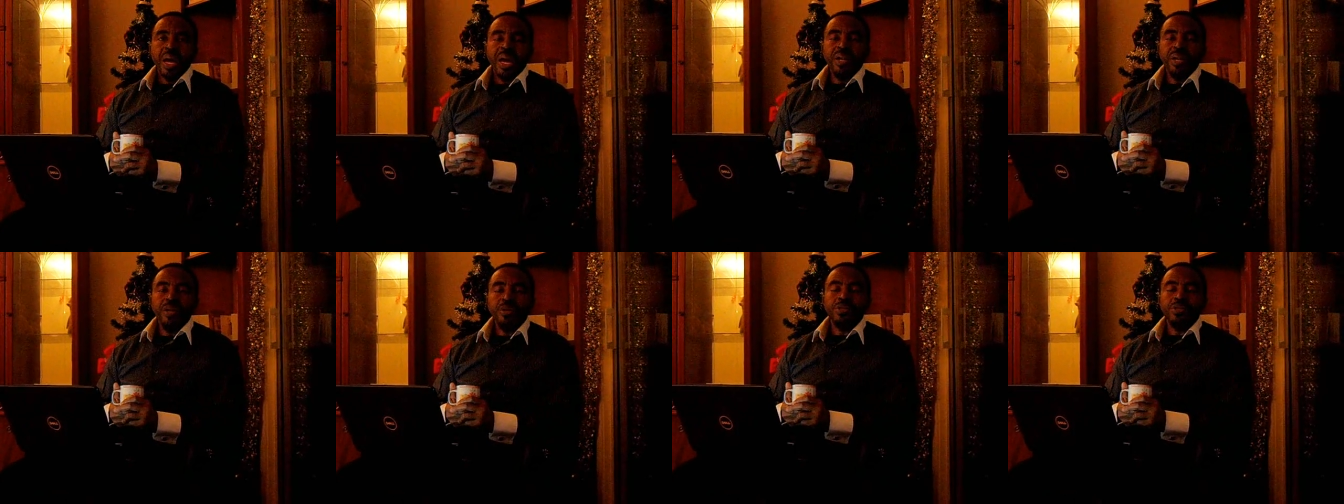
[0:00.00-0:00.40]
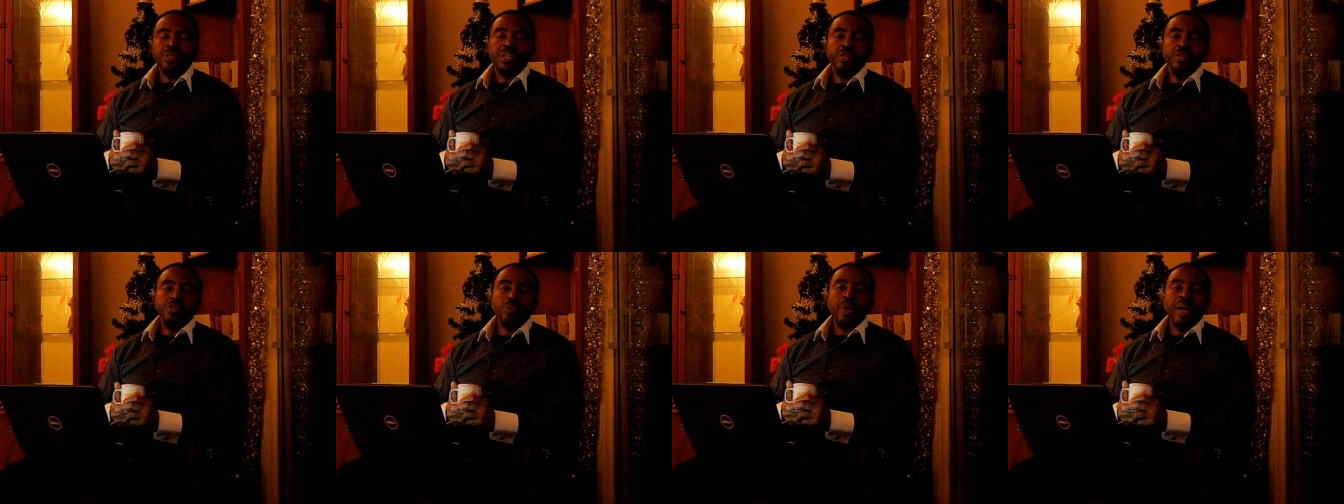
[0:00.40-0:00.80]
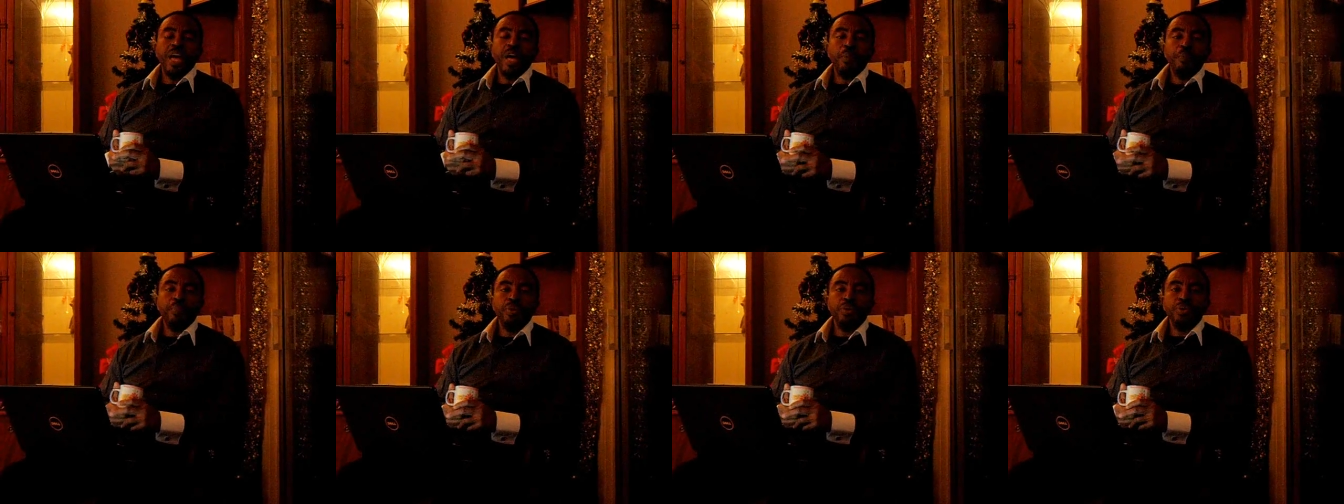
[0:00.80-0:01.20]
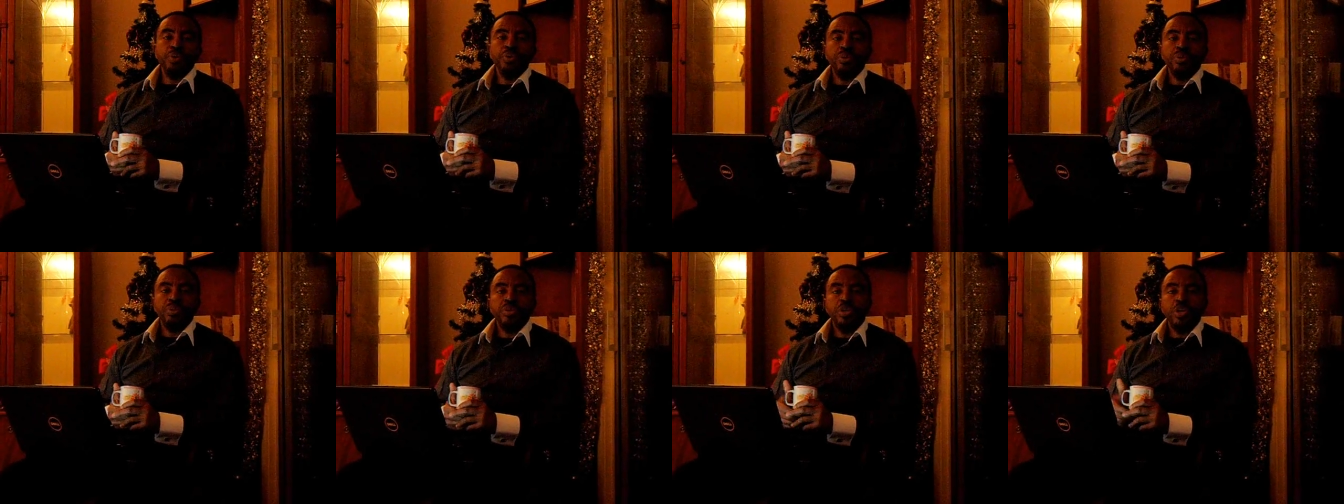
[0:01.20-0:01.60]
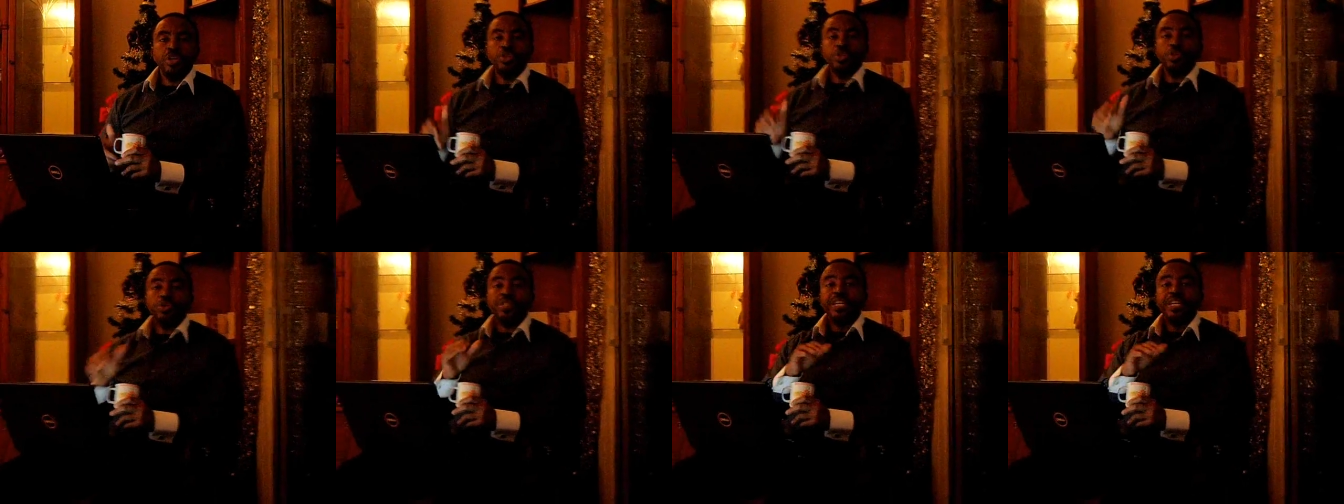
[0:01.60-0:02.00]
and those things will help you
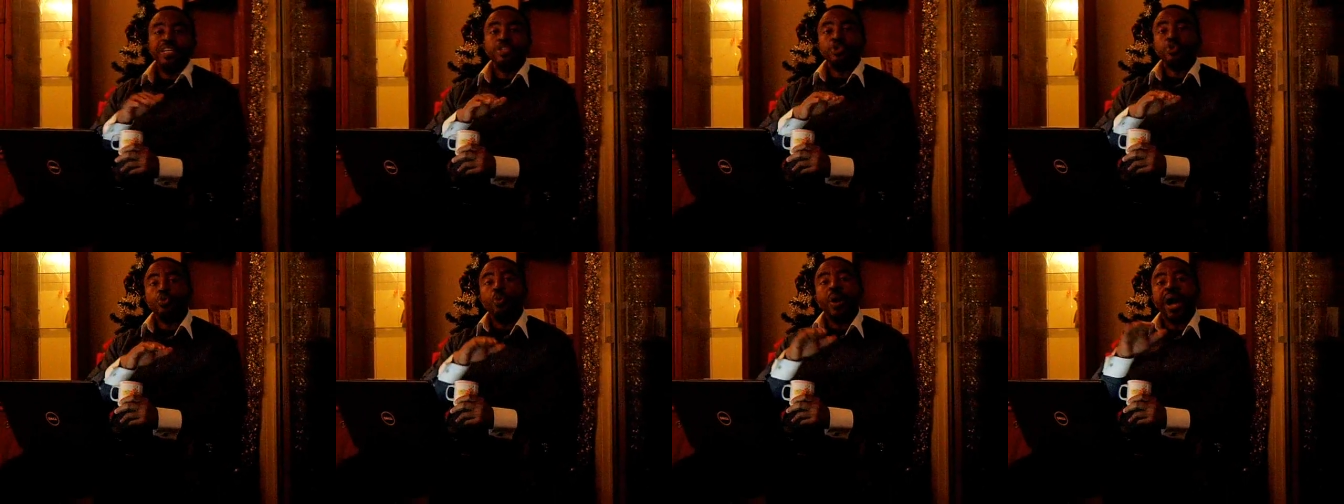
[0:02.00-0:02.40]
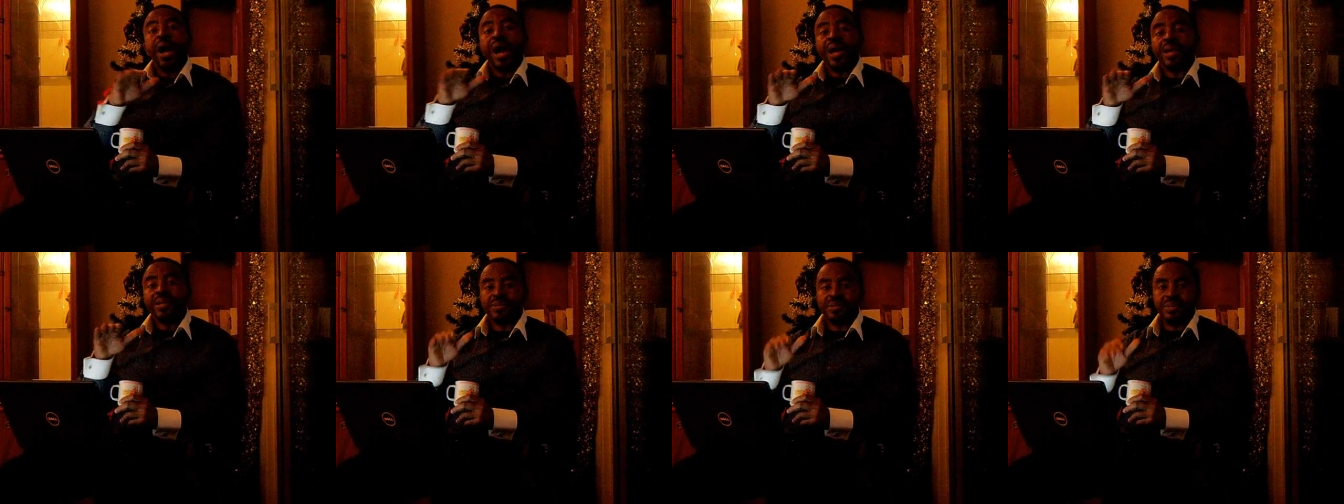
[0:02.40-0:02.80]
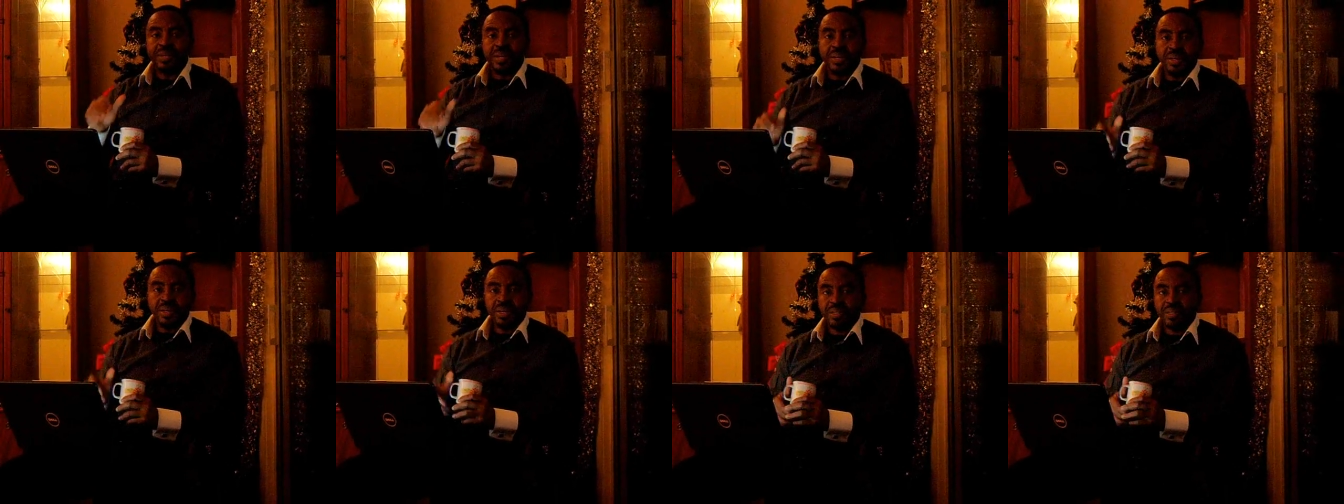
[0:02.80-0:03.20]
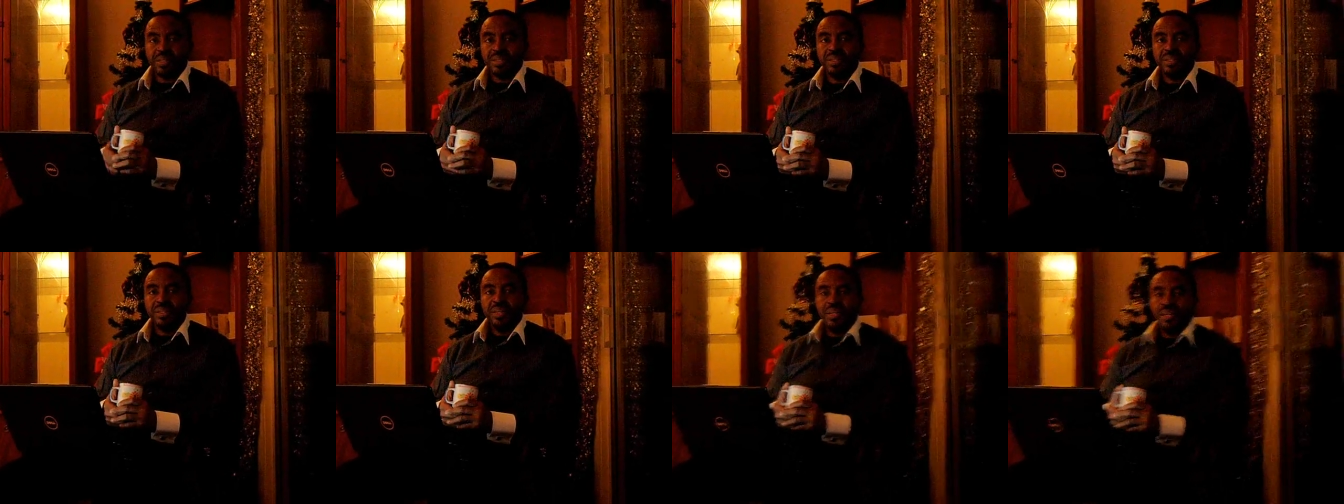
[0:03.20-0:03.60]
not to set too high standards,